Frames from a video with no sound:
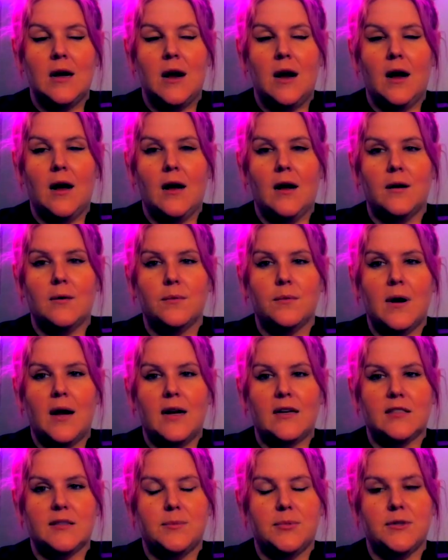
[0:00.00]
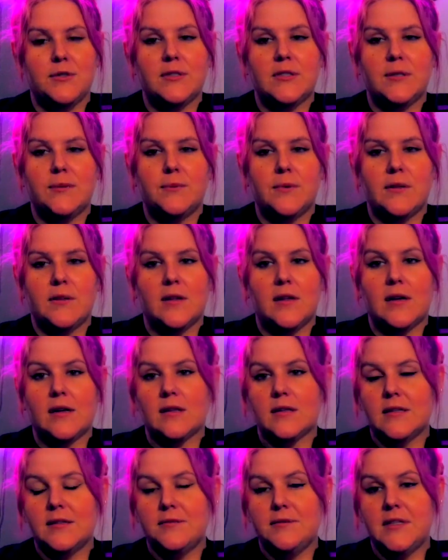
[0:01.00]
as a person with like
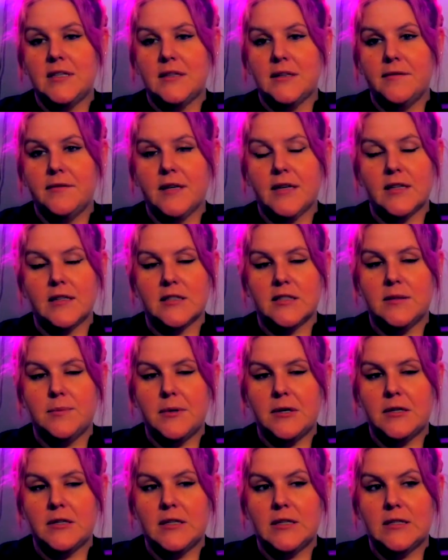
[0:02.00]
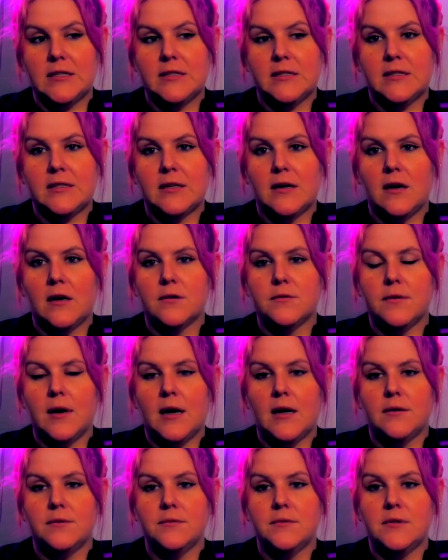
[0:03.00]
lived and living experience
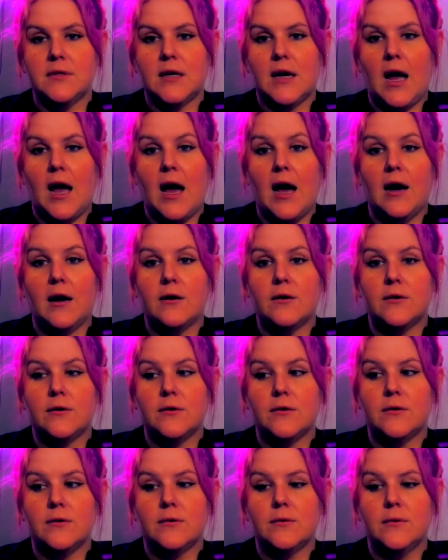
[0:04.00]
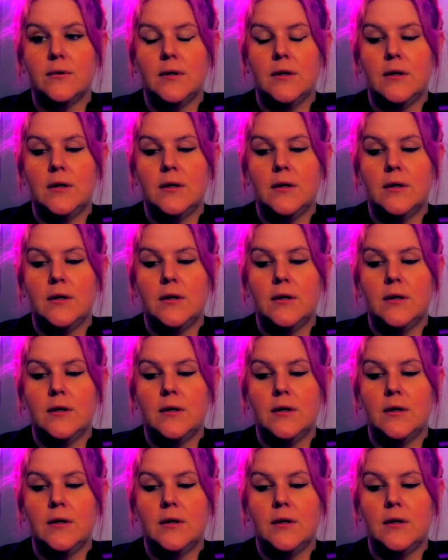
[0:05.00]
around how